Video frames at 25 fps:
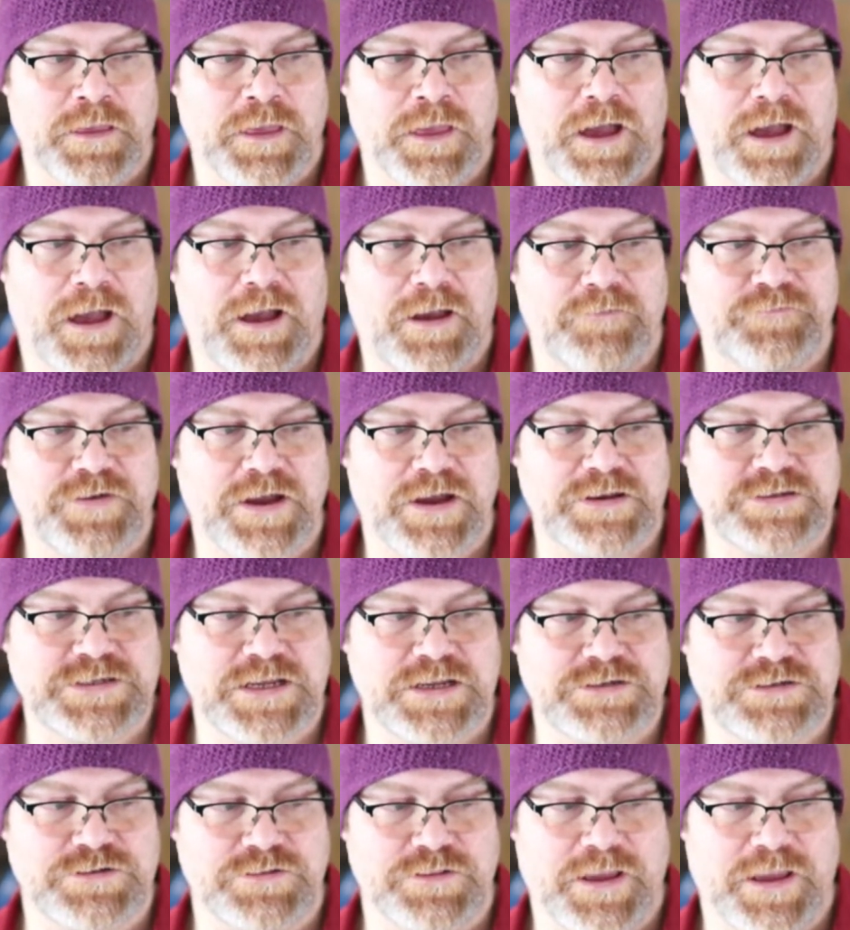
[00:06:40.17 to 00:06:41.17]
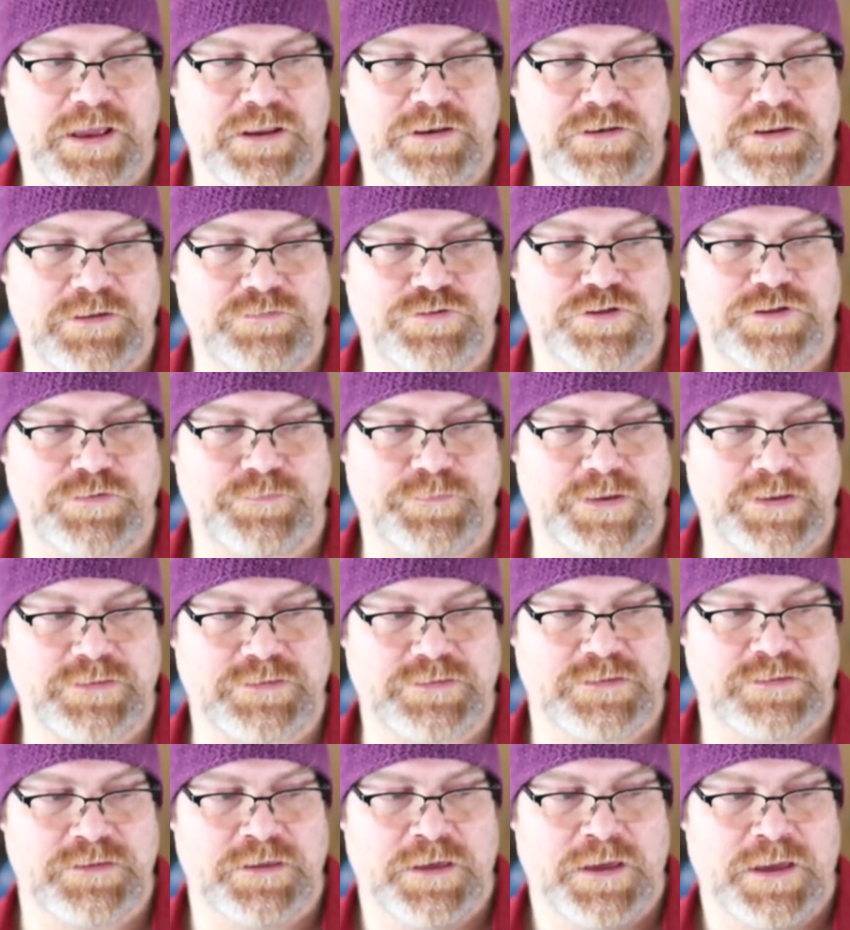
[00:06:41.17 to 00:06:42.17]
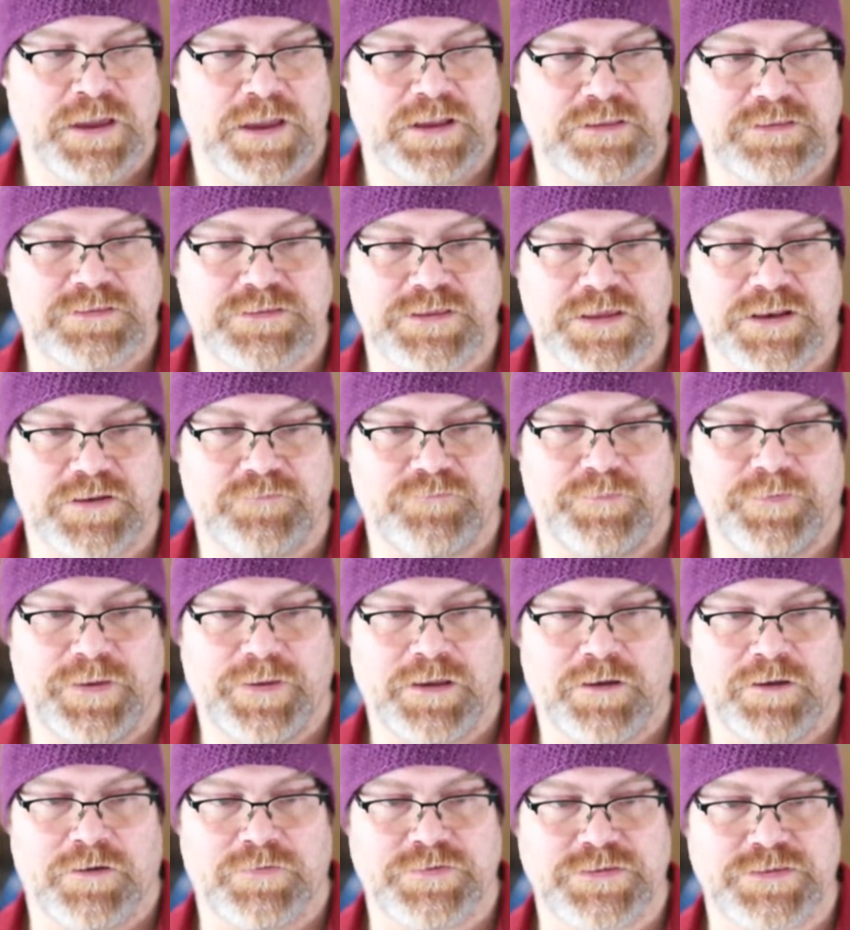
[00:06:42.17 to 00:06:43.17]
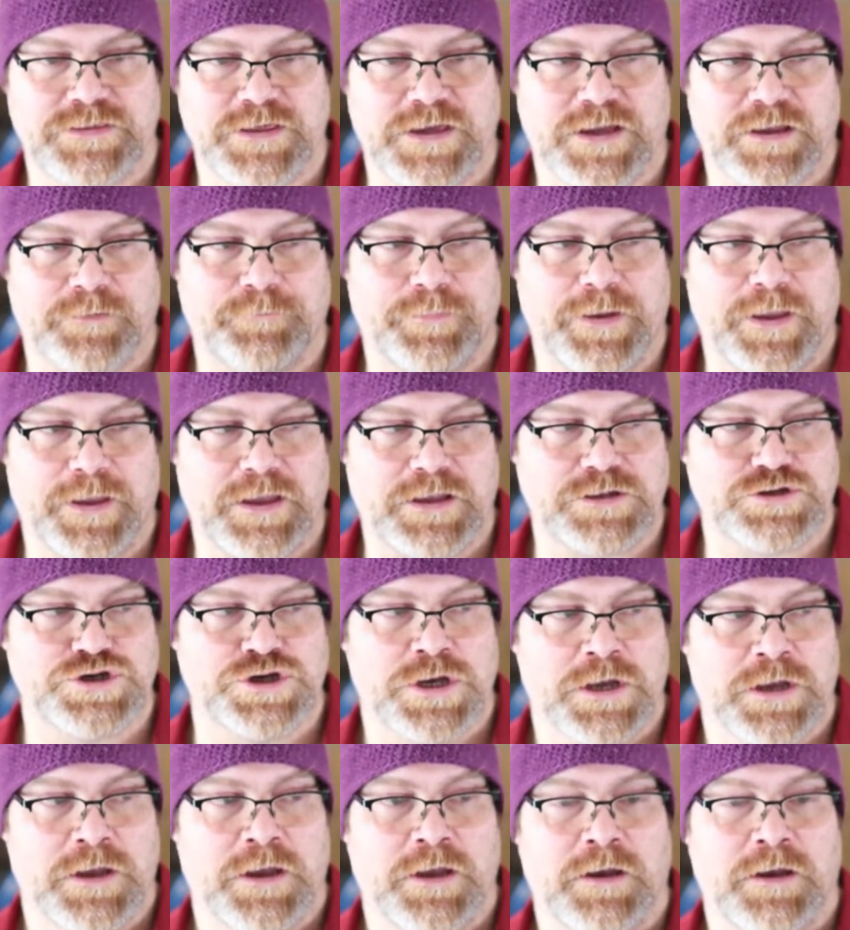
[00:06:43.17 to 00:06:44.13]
I've got dental hand instruments instead of being on the second page.